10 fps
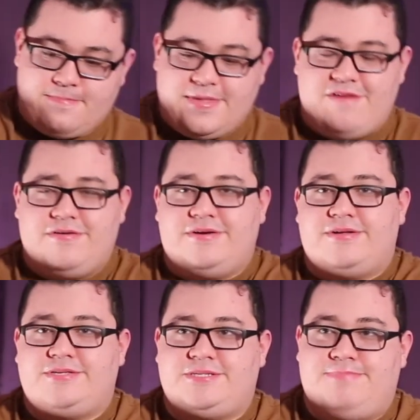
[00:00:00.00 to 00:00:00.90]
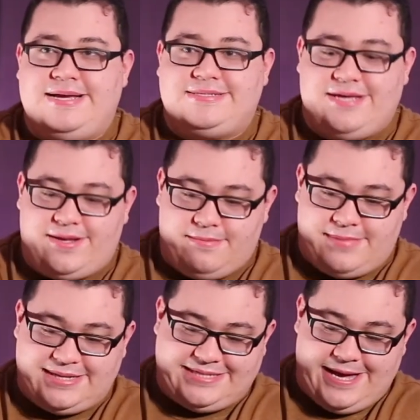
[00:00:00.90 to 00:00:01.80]
Evergoods is based out of
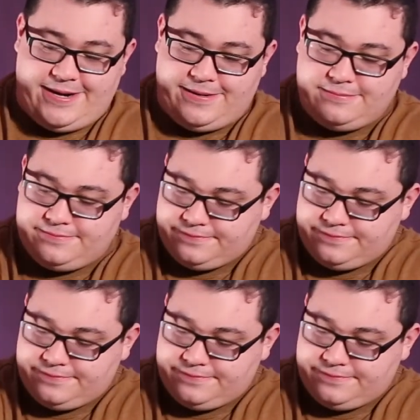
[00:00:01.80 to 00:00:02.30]
Montana,